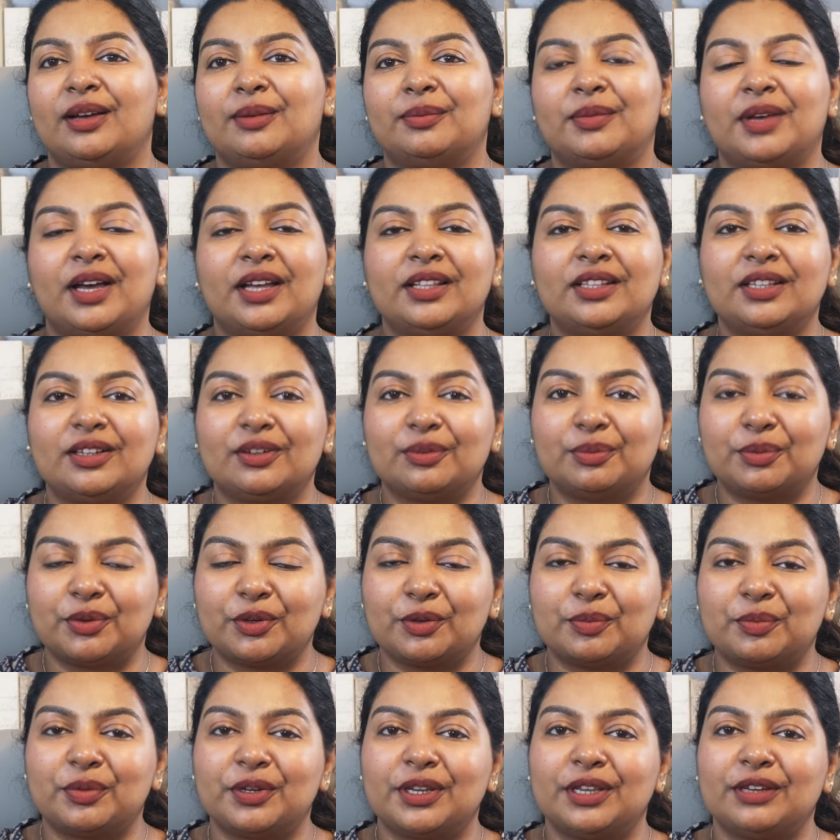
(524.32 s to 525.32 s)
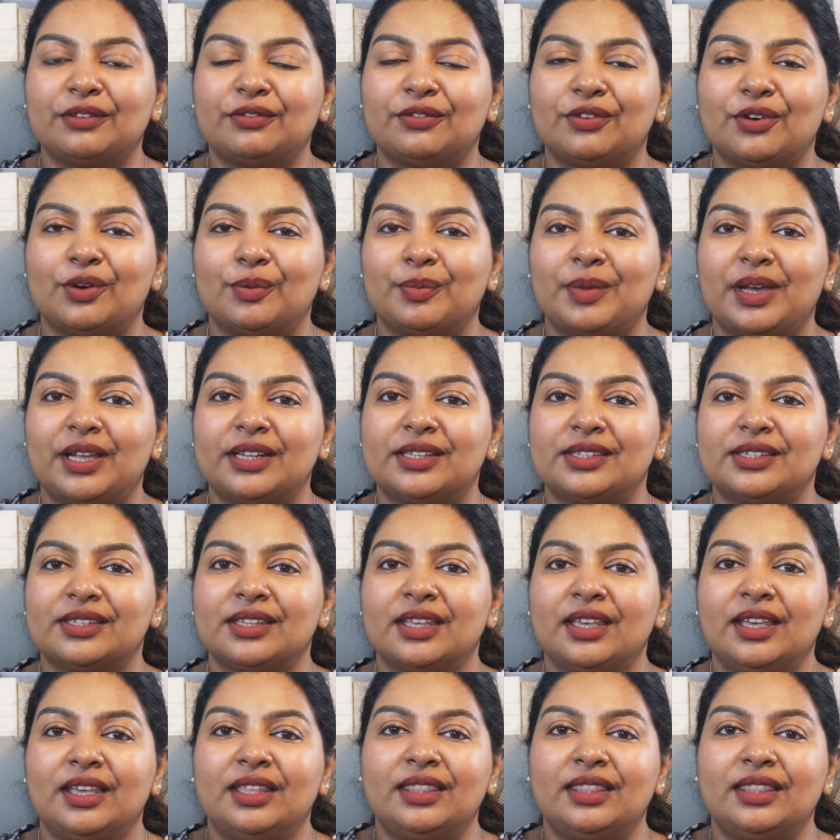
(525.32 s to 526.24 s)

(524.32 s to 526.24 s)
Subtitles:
other appropriate formats,